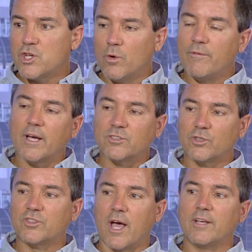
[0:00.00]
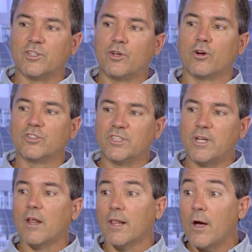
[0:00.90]
issue of exercise and Gerson
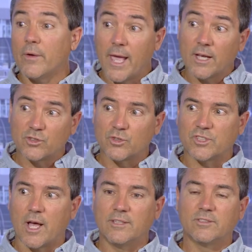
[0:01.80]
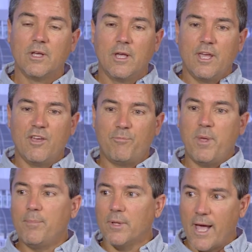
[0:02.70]
not allowing exercise, if
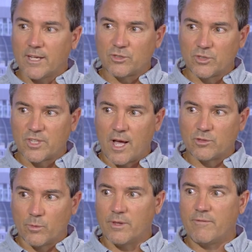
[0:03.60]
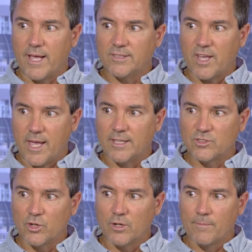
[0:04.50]
people exercise with advanced
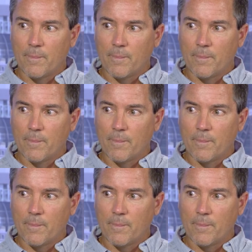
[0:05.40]
cancer,